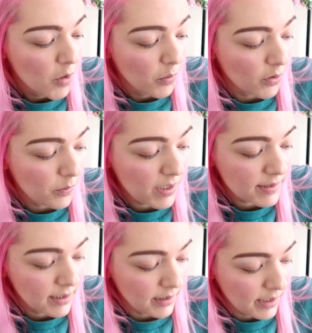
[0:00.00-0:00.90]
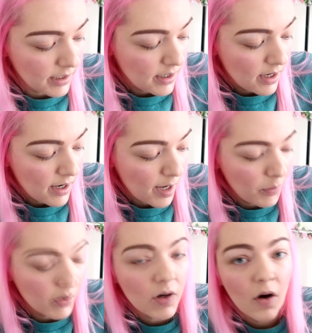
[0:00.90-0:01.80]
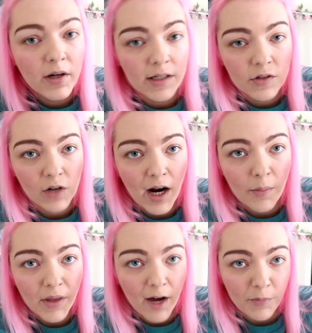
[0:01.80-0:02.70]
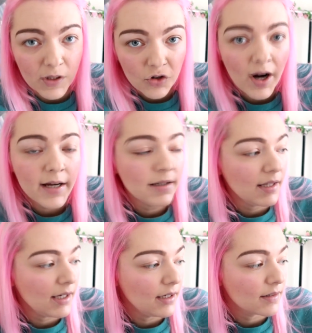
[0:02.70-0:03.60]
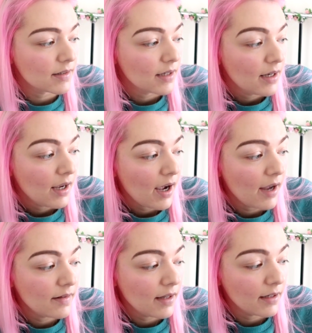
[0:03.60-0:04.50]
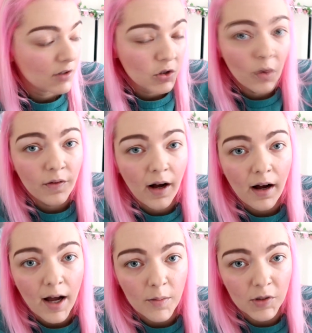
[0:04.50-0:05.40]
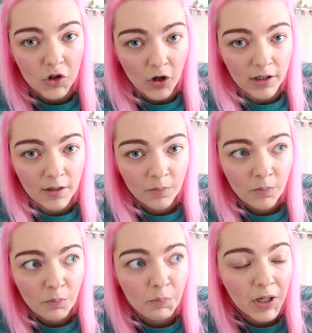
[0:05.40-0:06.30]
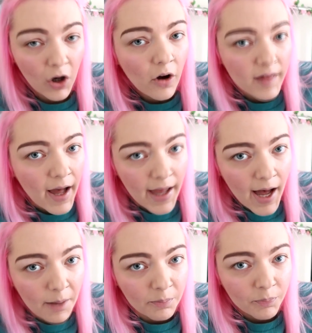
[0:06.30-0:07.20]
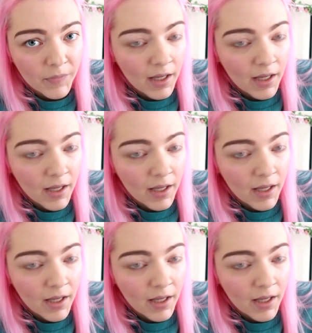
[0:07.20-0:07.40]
But basically, I put on Instagram that I've been trying these and that so far I'm enjoying them because I am.